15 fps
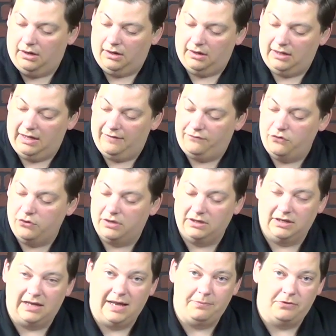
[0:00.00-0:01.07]
If you can
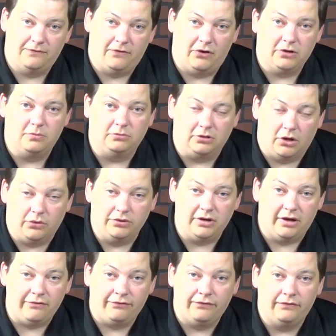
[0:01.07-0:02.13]
keep the volume low
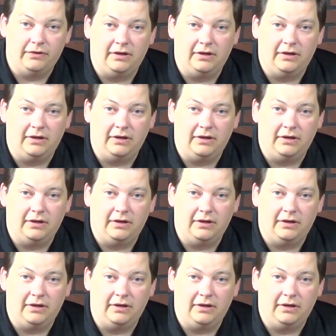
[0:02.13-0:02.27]
enough,